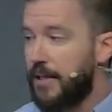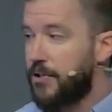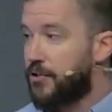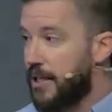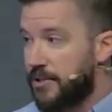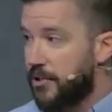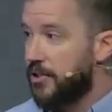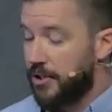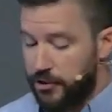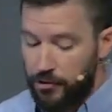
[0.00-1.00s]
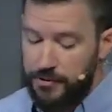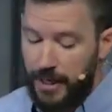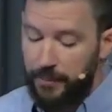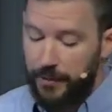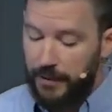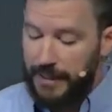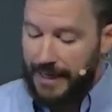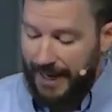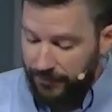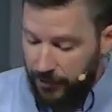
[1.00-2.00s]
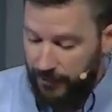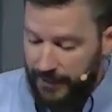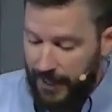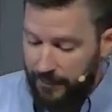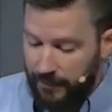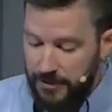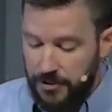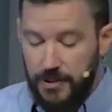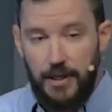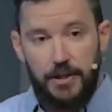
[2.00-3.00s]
Jesus is the true temple and the great high priest.